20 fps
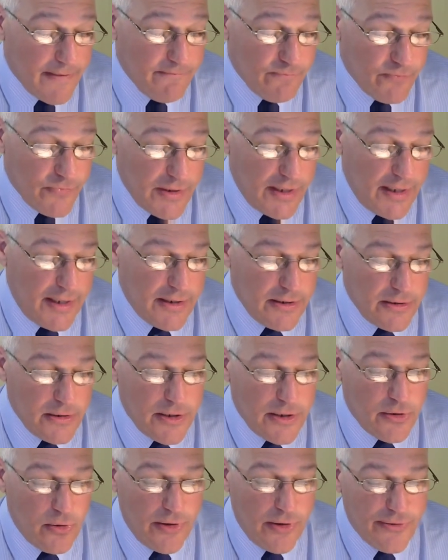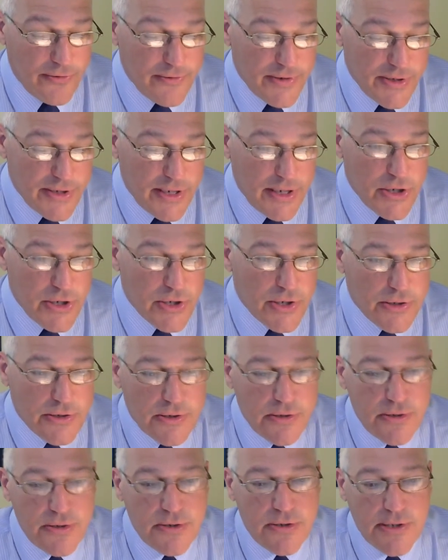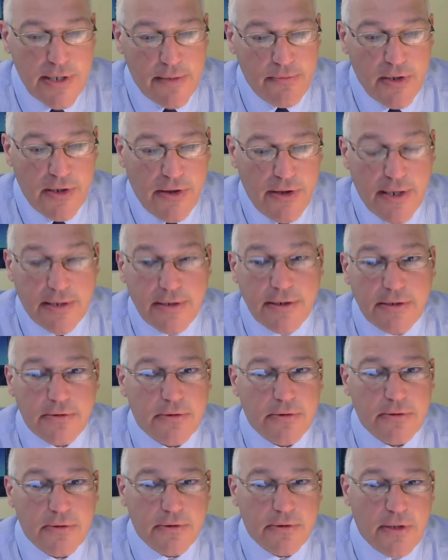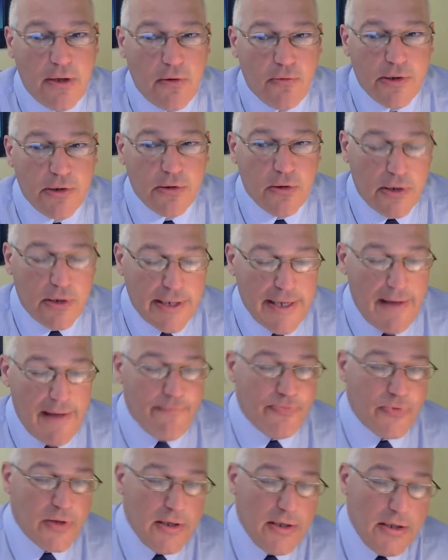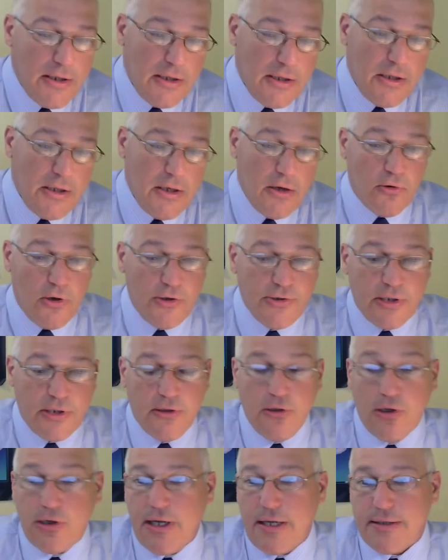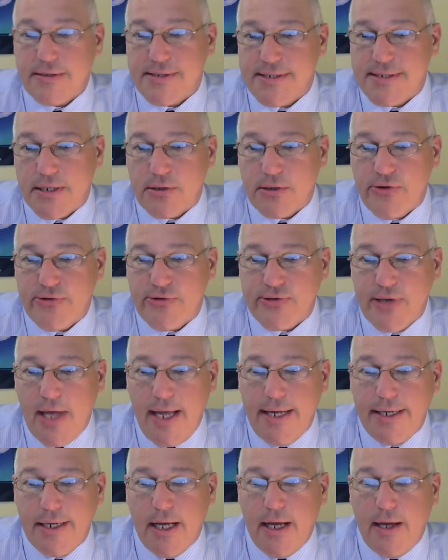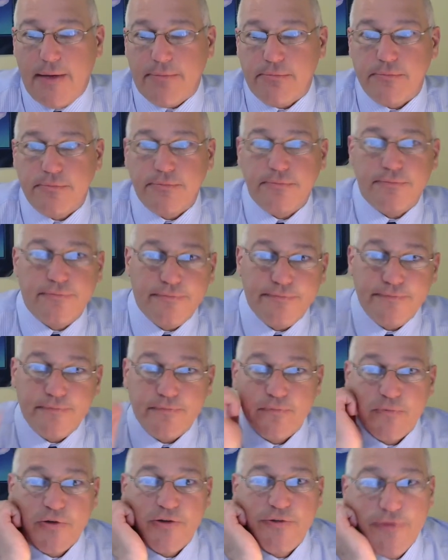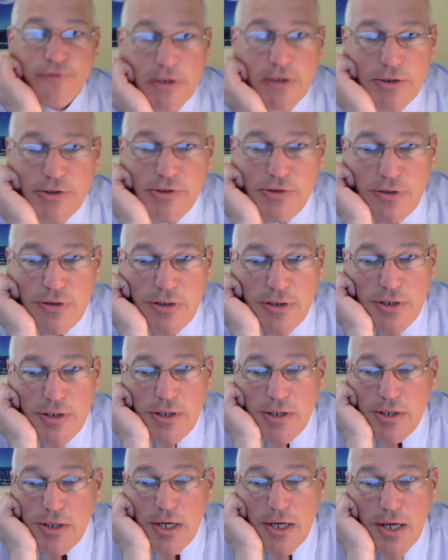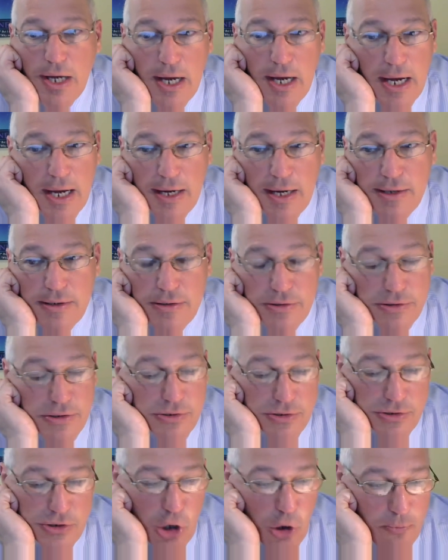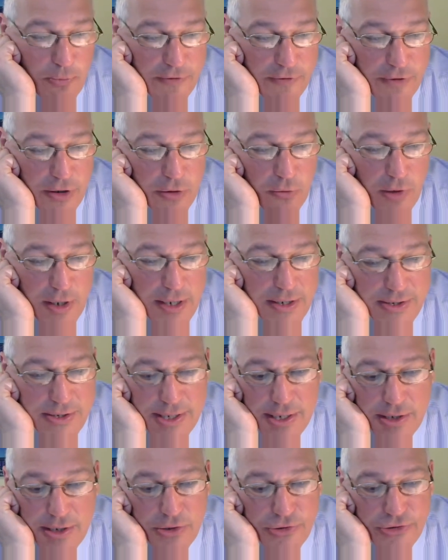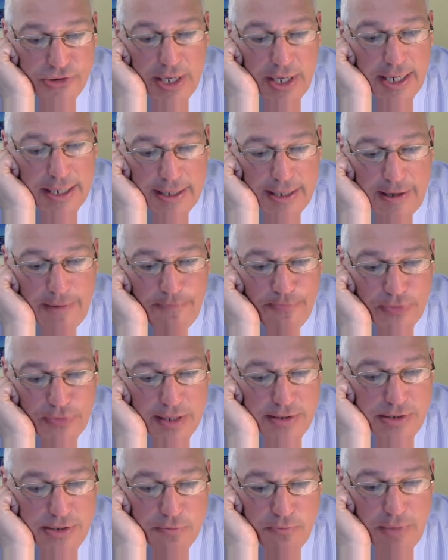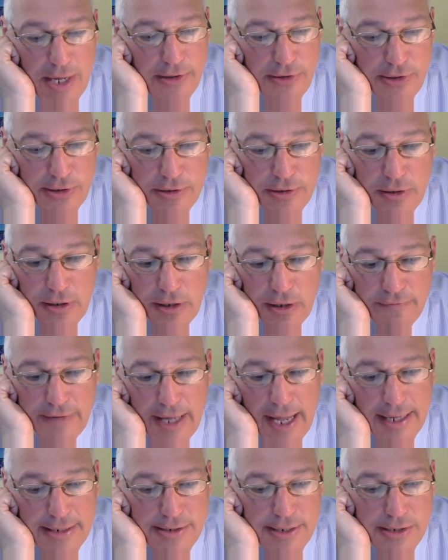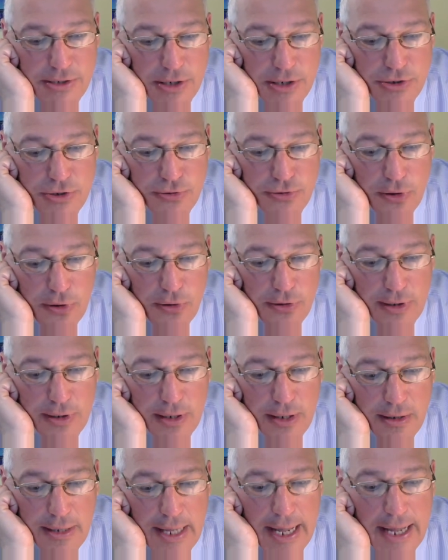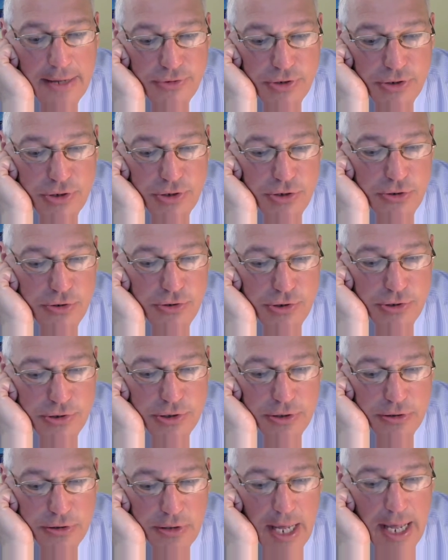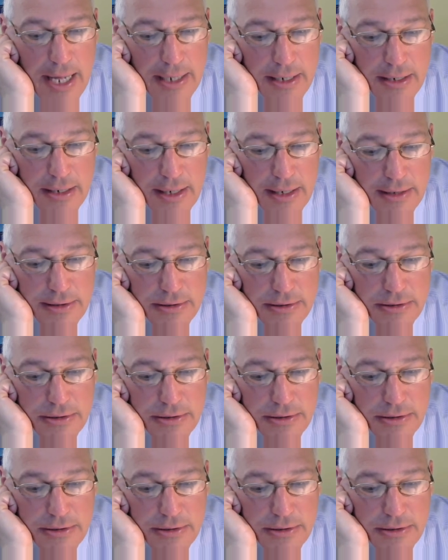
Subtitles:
thing, and authorization. So these are some of the things that we look at. We're also going to look at single sign-on. Refers the scope of it. What is single sign-on? It's a method of access control that allows a user to log on